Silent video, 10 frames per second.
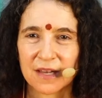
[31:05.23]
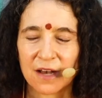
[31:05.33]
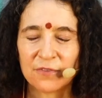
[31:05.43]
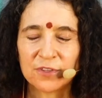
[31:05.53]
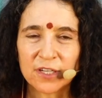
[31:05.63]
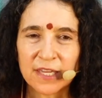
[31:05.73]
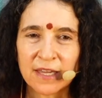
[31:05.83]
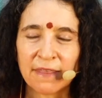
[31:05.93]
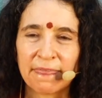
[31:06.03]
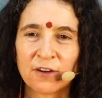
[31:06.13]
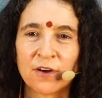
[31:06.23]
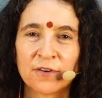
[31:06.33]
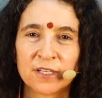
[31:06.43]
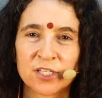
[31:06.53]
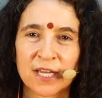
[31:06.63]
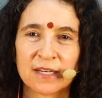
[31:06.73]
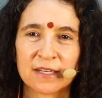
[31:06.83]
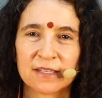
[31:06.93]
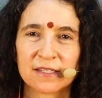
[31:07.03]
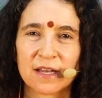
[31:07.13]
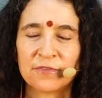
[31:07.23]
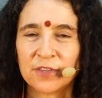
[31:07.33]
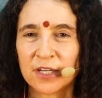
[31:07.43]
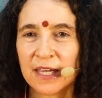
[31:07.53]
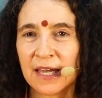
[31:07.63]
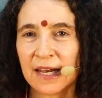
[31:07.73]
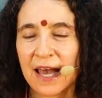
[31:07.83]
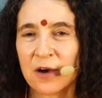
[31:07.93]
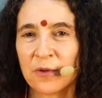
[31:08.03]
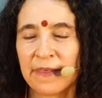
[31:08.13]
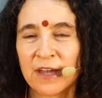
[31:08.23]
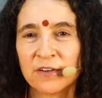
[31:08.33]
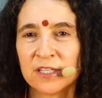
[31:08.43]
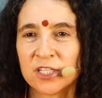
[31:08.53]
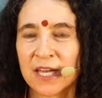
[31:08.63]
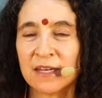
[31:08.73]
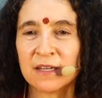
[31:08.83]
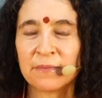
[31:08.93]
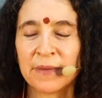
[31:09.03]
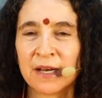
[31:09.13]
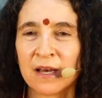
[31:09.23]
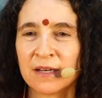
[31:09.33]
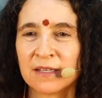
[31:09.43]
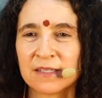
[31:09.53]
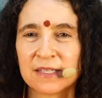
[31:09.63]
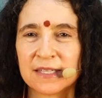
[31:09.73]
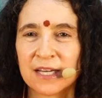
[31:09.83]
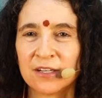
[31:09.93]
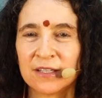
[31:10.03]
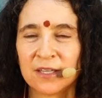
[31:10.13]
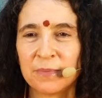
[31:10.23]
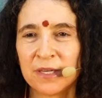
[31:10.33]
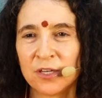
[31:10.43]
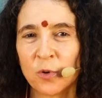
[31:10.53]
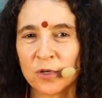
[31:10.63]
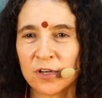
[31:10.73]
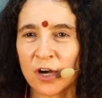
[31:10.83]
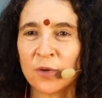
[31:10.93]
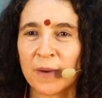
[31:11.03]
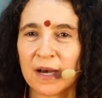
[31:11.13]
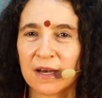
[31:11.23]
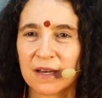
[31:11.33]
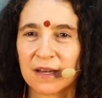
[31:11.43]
of looking at their own agendas, of looking at how their agenda may not necessarily be your dharma,